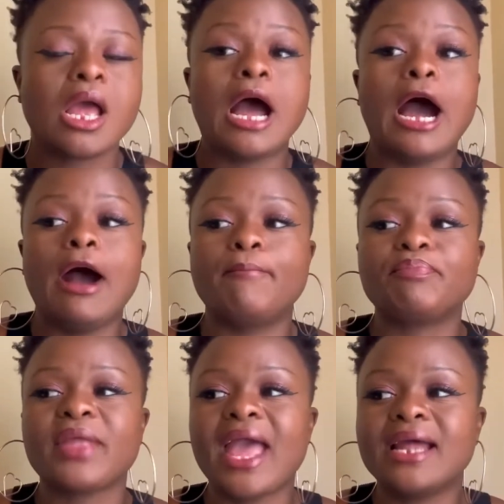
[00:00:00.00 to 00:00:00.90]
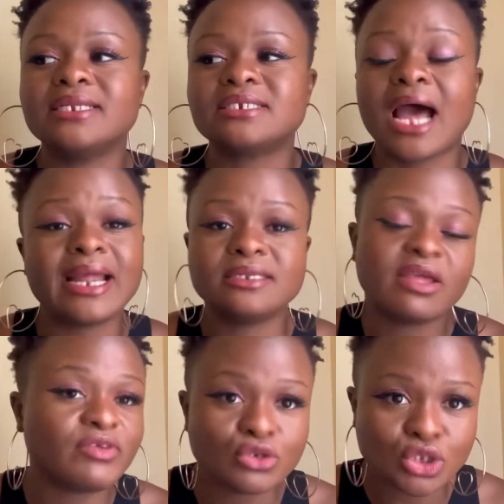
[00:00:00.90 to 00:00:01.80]
And I
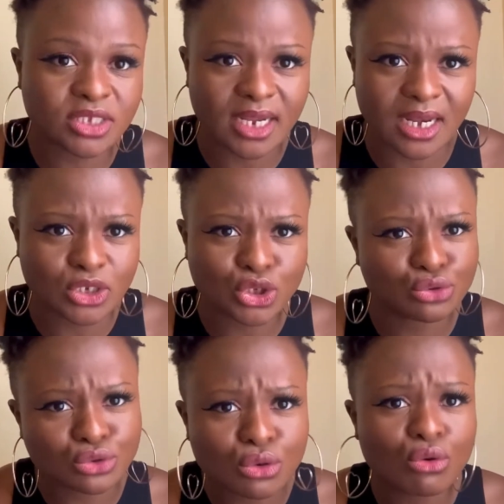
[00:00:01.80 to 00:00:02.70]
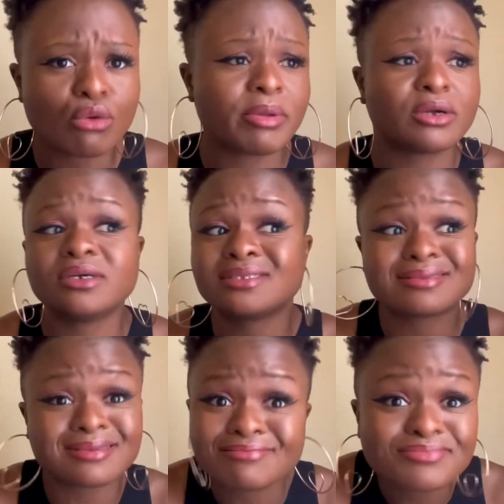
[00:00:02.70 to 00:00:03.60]
never used to take lunch to school because
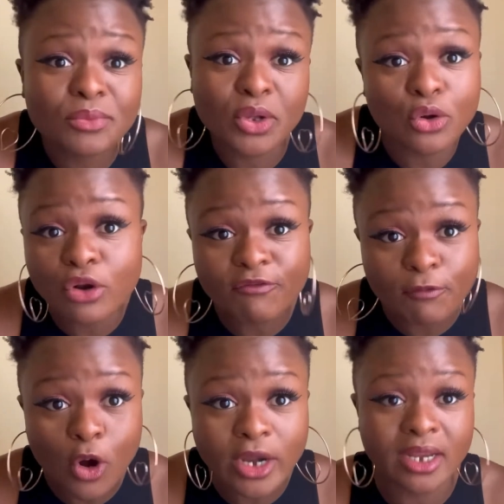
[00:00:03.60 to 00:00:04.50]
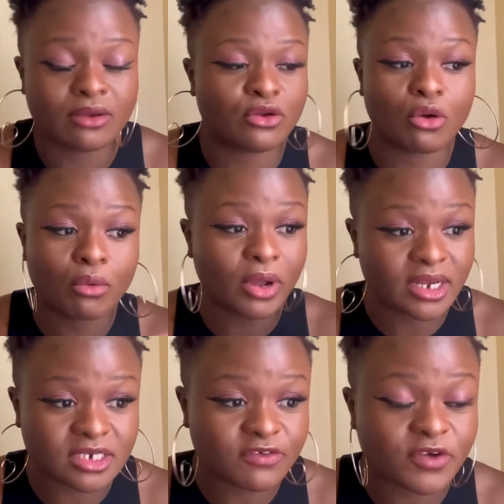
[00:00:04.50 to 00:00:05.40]
we couldn't afford it. You know, we were in
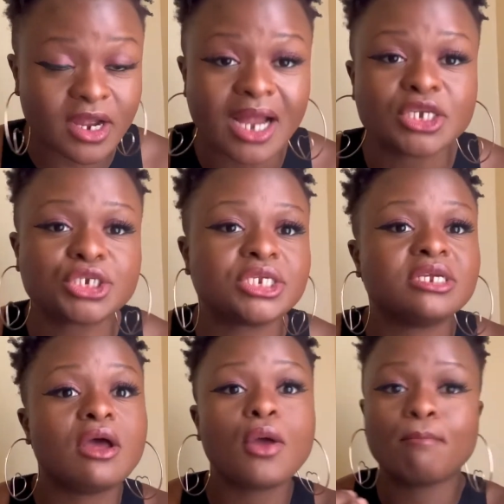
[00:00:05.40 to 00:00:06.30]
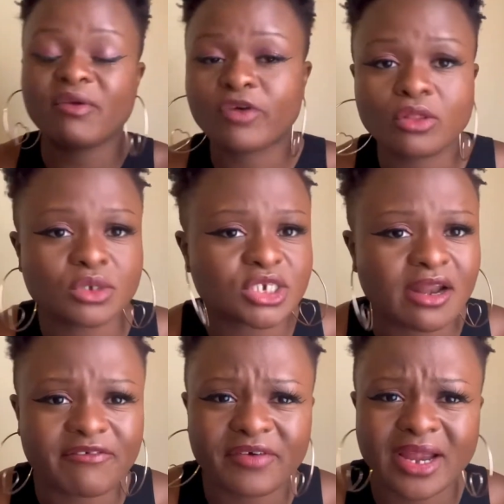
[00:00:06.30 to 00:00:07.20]
a different country. My father was
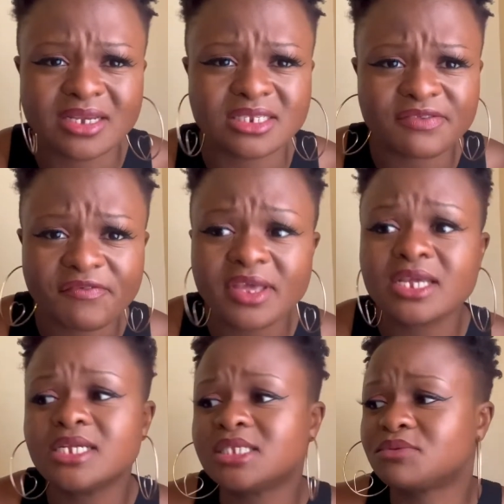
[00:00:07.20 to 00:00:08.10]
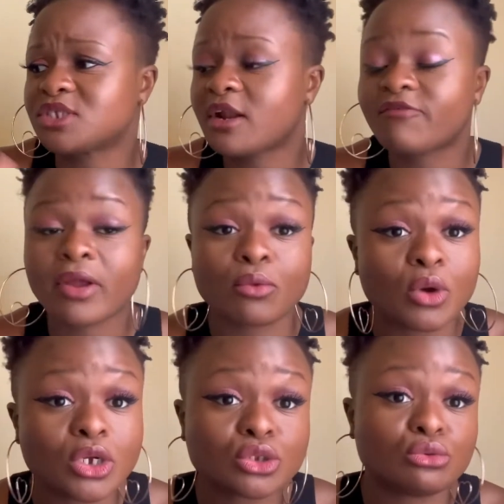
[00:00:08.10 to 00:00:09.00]
trying to find his feet. He was trying to find
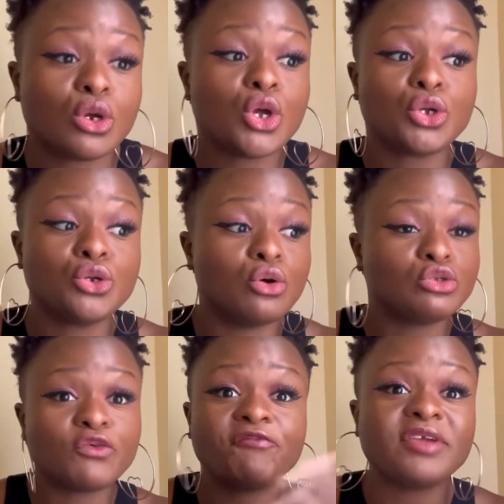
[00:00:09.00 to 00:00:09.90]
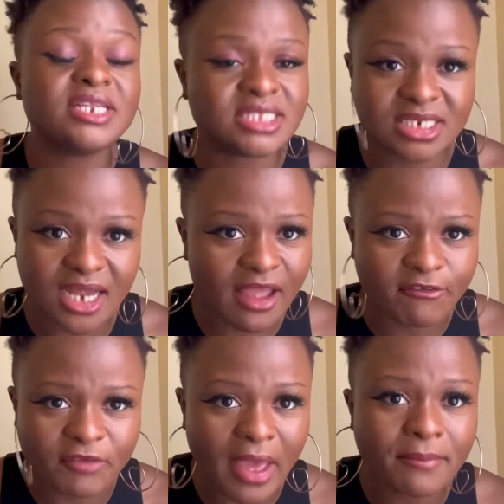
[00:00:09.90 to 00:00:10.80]
work to, you know, to feed his entire
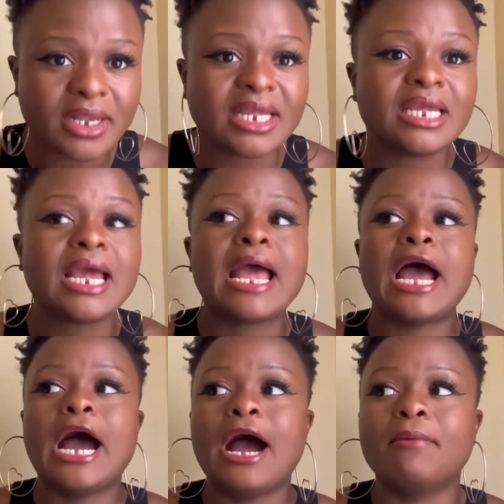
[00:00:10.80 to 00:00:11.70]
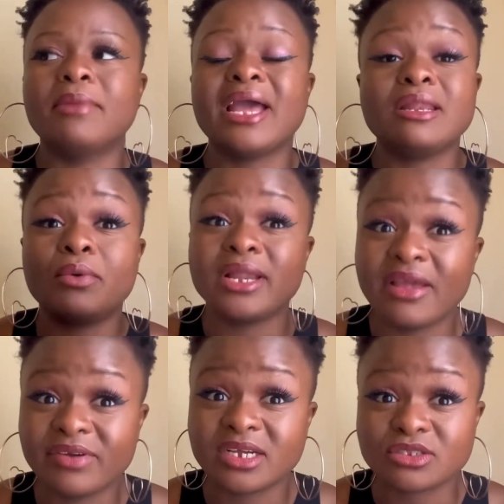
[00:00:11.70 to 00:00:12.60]
family. And there were
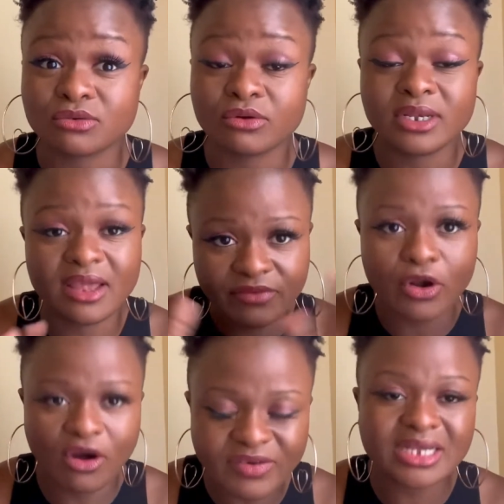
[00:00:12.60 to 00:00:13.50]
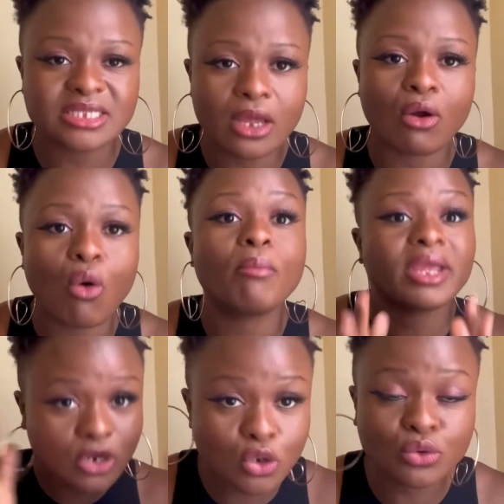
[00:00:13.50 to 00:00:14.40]
11 of us at home,
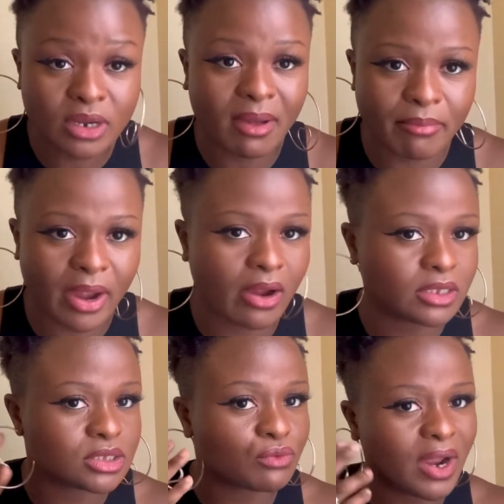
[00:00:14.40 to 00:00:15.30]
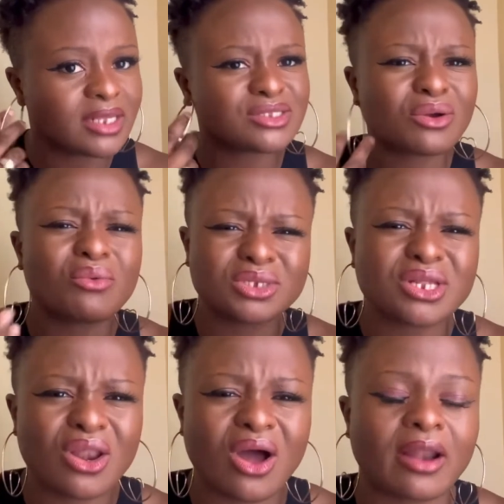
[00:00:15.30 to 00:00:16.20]
including my parents, right? So it was a
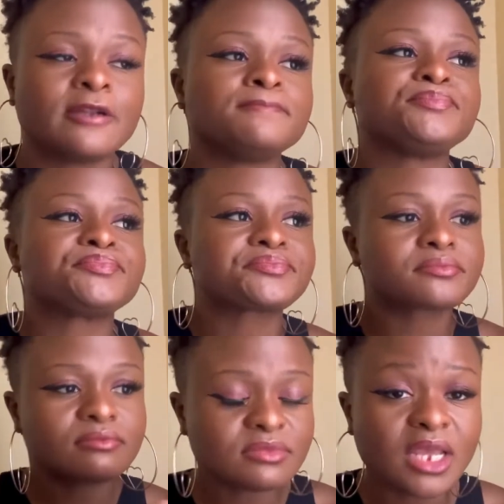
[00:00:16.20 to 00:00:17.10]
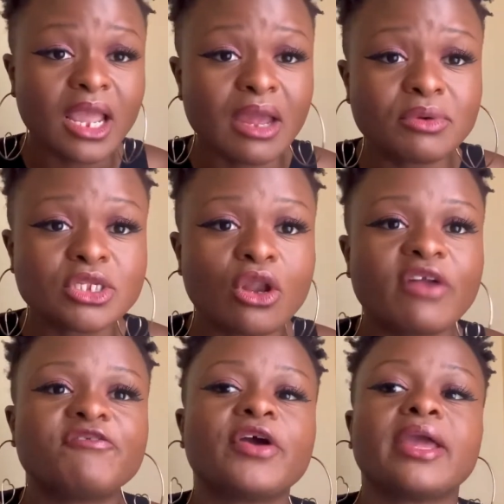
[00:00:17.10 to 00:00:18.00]
lot. It was a
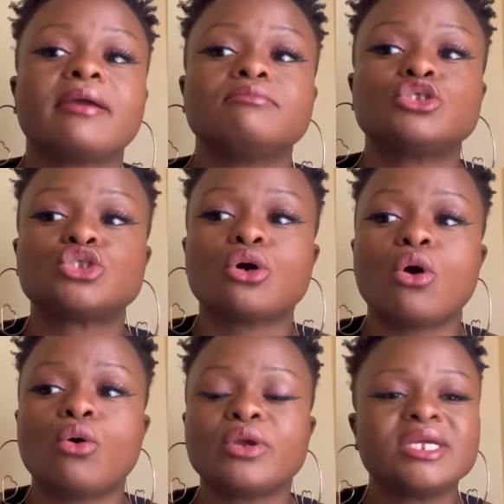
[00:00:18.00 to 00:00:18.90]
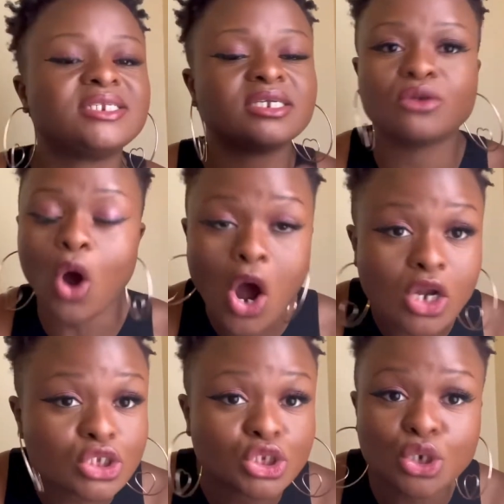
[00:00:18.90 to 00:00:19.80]
lot for him. So he did
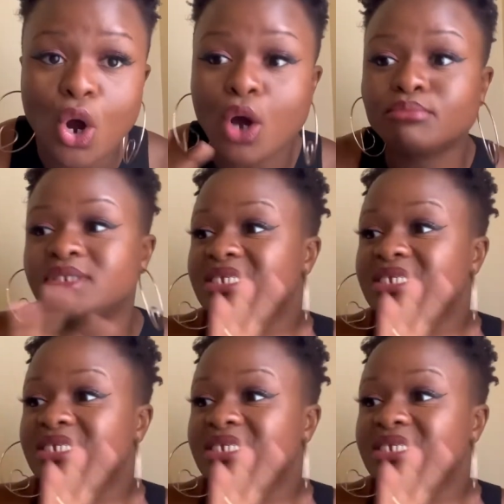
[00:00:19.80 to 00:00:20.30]
odd jobs.